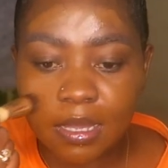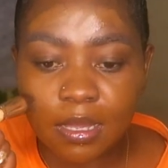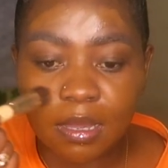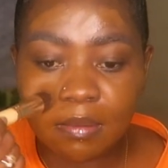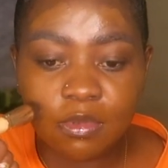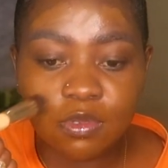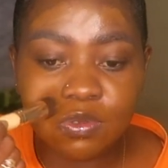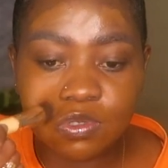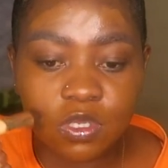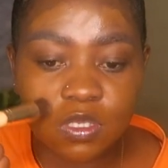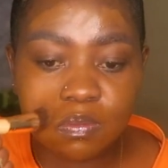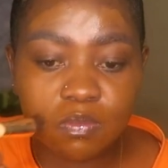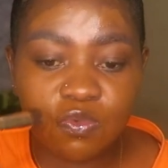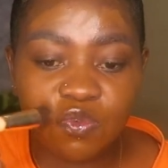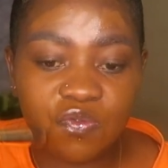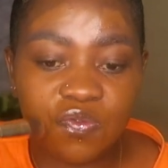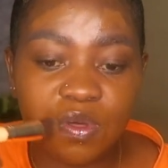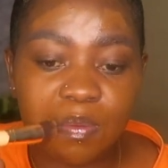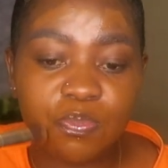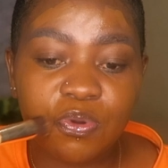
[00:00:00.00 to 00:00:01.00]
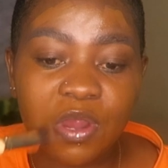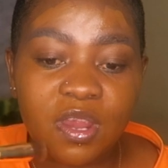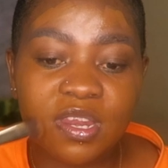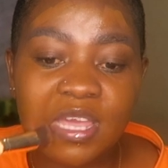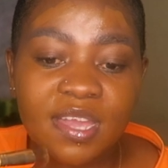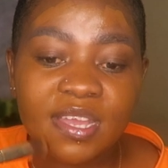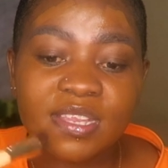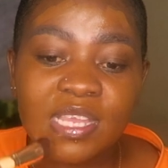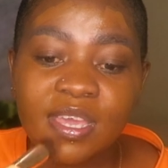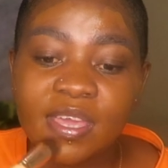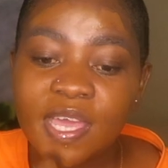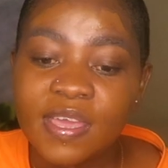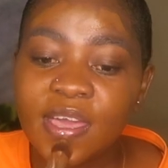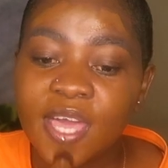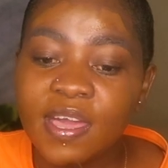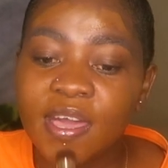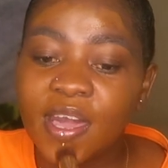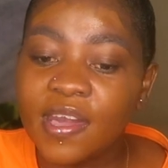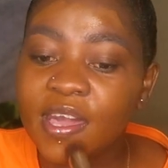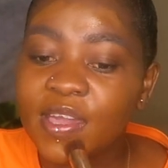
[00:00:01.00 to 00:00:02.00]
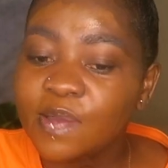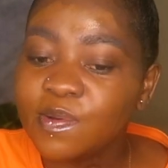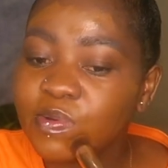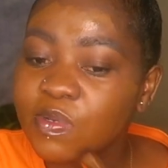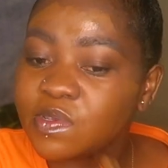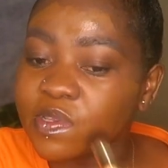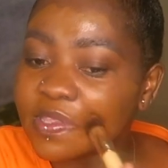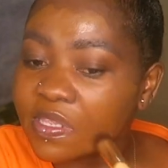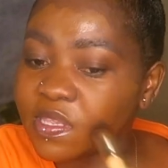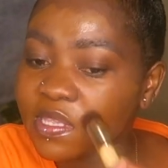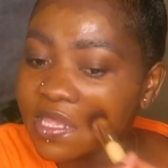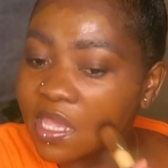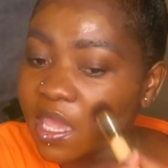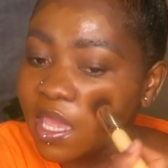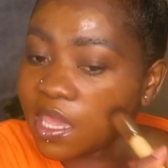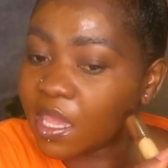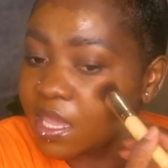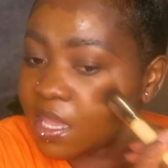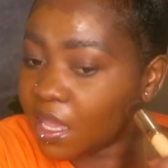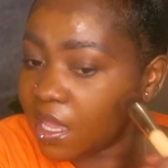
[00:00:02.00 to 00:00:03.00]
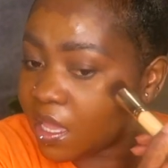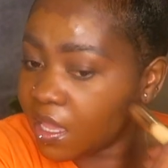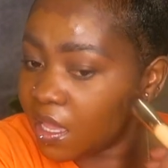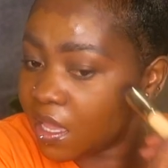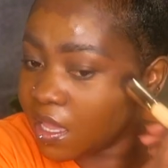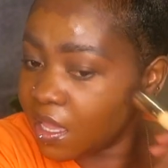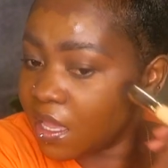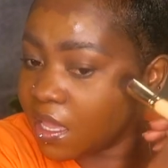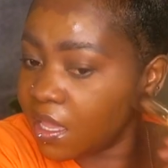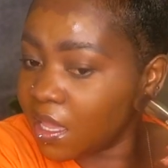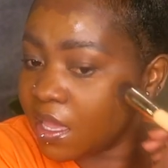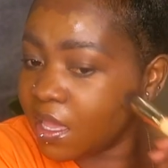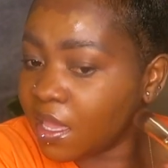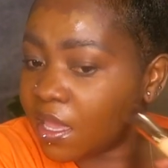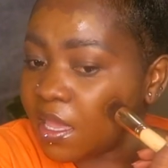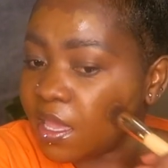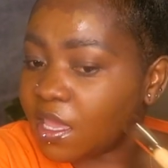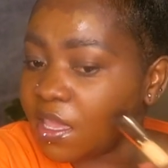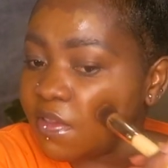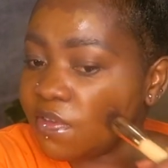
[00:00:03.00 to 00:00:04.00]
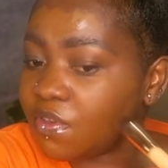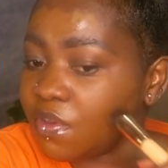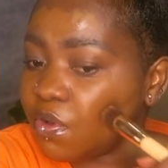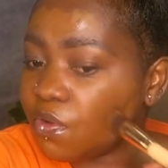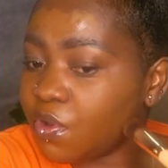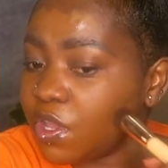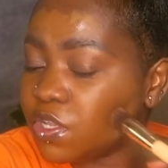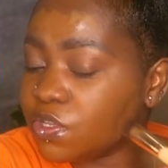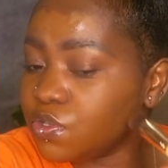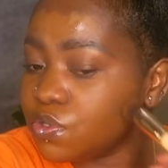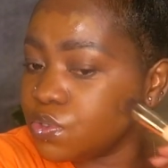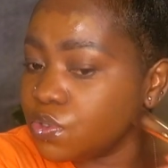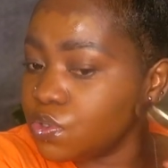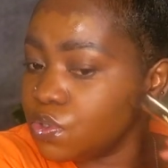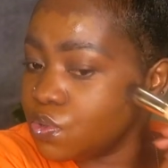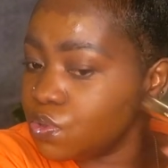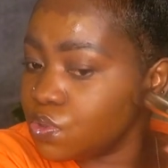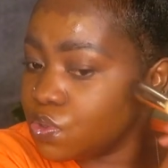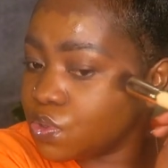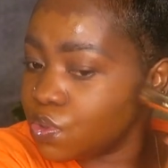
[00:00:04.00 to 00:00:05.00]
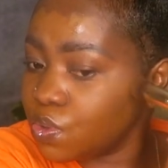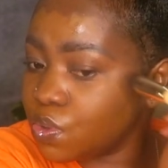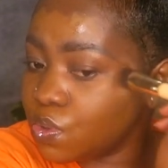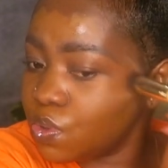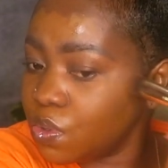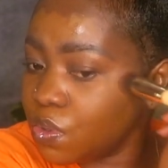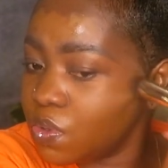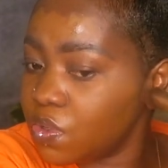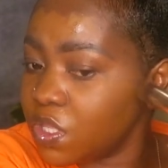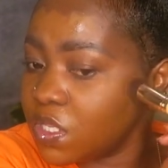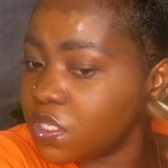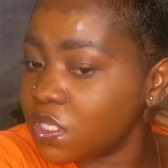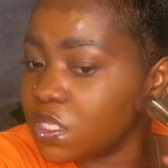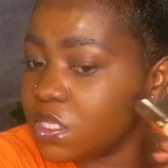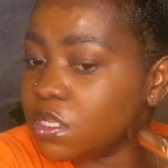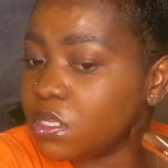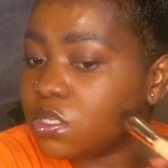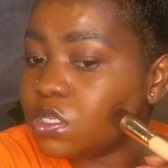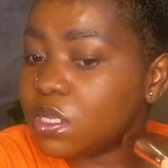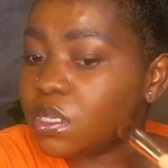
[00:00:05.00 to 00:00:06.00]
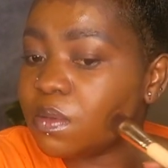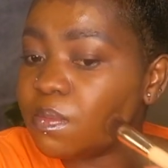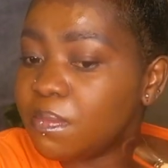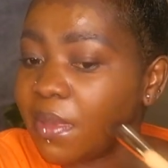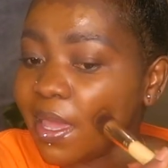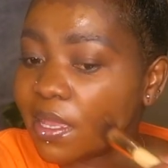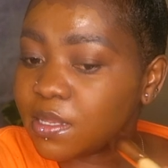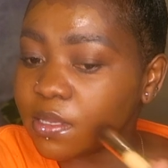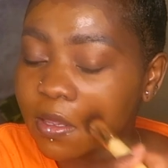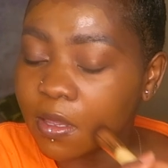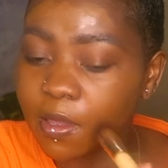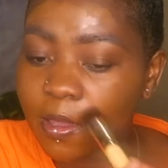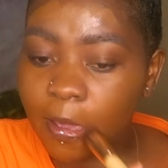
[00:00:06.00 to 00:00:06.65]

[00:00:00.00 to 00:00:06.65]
I mean to just move the product. I would say if you're going to use, this is literally matte.